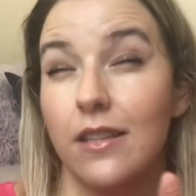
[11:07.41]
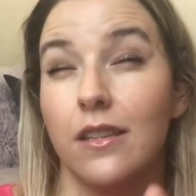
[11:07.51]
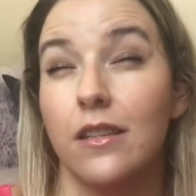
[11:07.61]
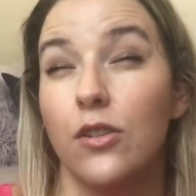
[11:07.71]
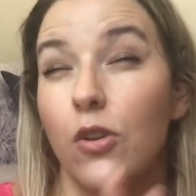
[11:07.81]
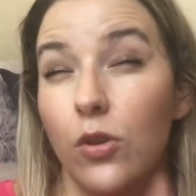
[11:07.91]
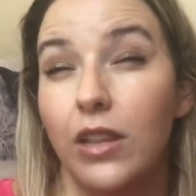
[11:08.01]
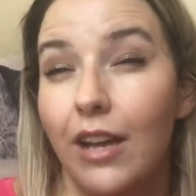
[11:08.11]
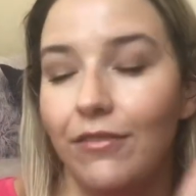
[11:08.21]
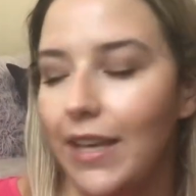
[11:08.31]
It's so
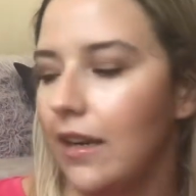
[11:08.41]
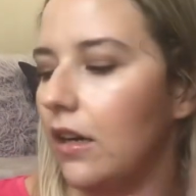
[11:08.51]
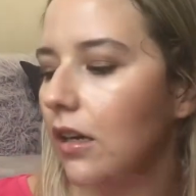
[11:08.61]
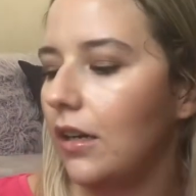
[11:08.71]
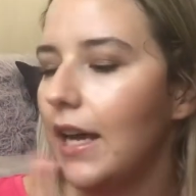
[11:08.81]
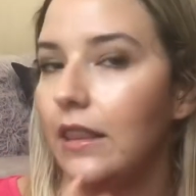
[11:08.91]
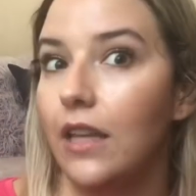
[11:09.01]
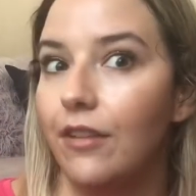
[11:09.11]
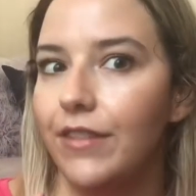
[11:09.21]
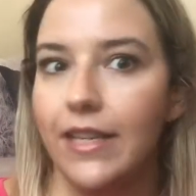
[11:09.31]
lovely. Oh, I
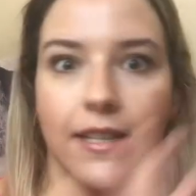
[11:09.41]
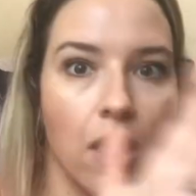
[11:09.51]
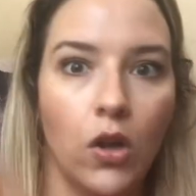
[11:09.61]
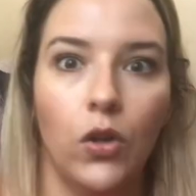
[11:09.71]
love this.